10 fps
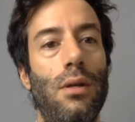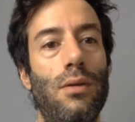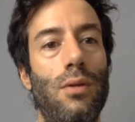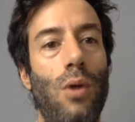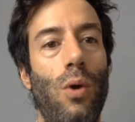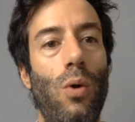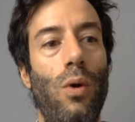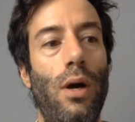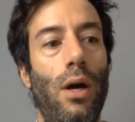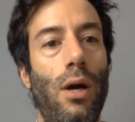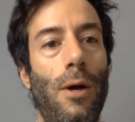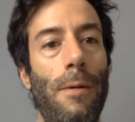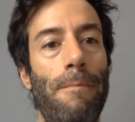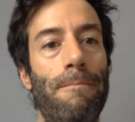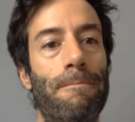So
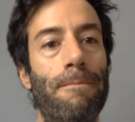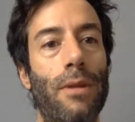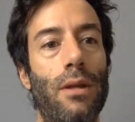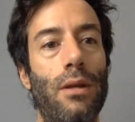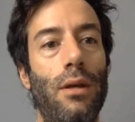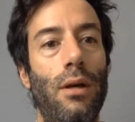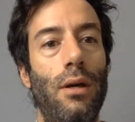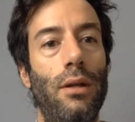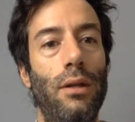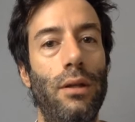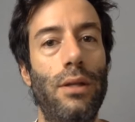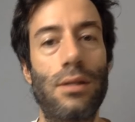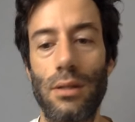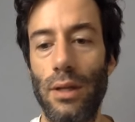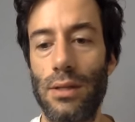
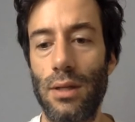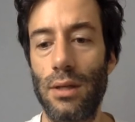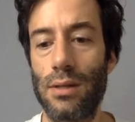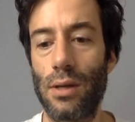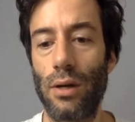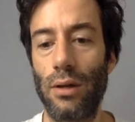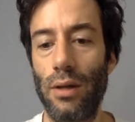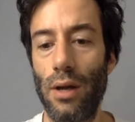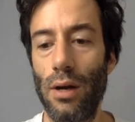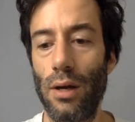let's get started there,